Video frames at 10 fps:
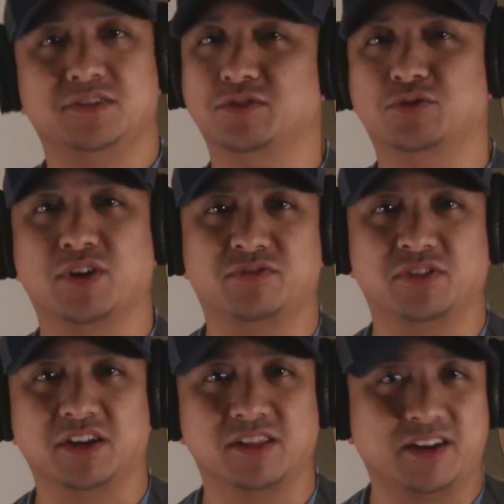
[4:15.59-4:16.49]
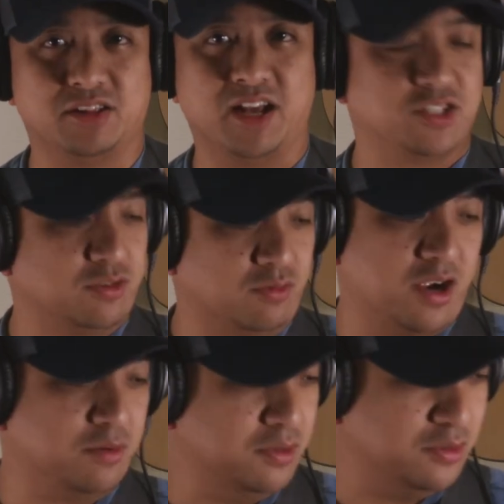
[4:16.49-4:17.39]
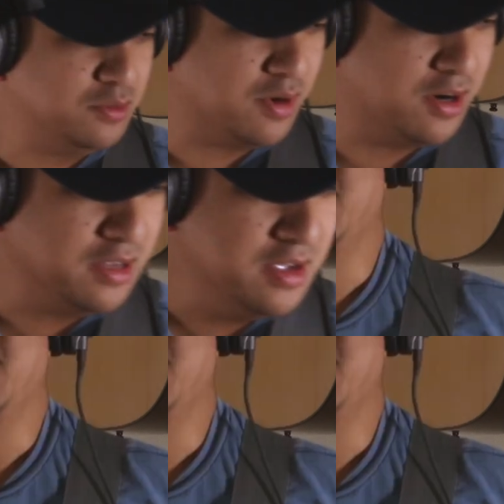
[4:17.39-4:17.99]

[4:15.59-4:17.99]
So great for like classic rock, blues rock.